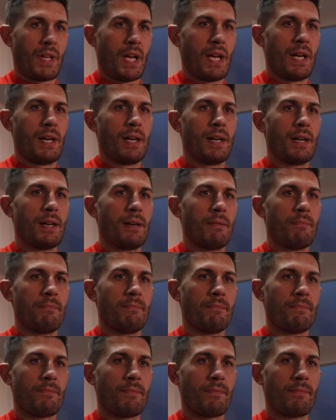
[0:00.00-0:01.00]
Allen. I'm
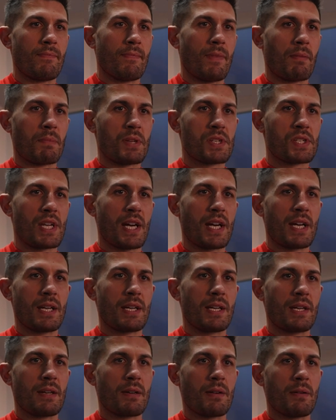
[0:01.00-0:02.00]
going to
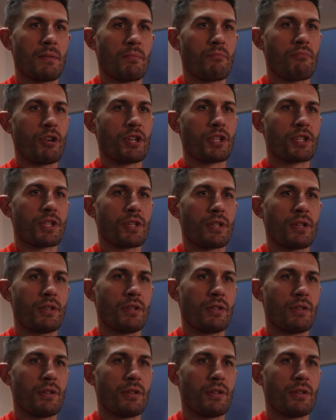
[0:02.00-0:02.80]
say Pritch.